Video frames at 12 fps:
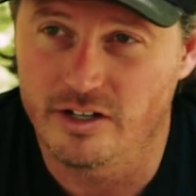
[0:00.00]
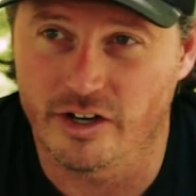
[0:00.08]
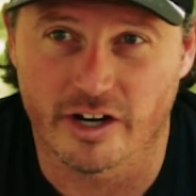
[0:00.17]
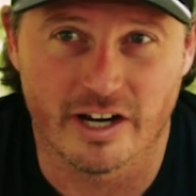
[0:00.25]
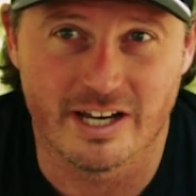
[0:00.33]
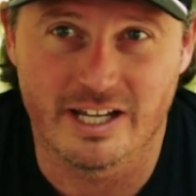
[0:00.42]

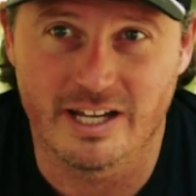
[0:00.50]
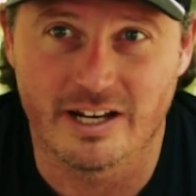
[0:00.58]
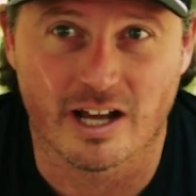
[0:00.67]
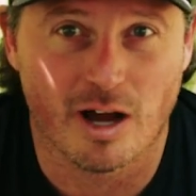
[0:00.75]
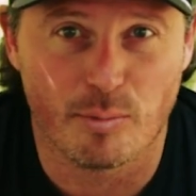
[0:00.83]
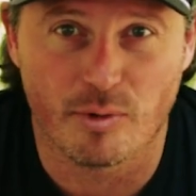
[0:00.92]
You're gonna
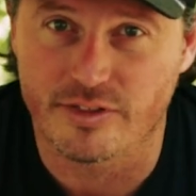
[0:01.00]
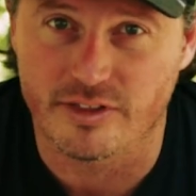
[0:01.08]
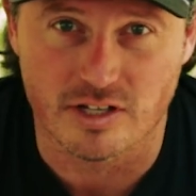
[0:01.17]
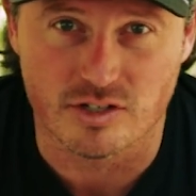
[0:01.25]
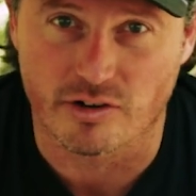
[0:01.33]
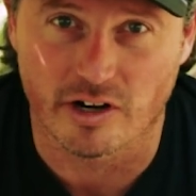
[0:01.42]
need a couple
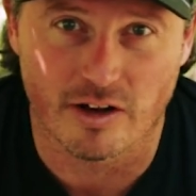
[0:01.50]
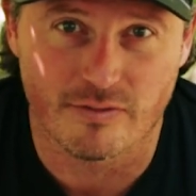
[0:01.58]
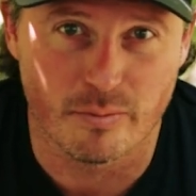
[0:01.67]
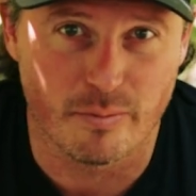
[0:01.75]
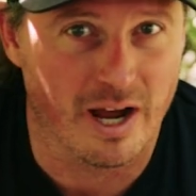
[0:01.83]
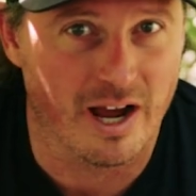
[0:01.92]
things right
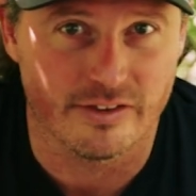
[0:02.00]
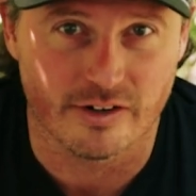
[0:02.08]
off the bat.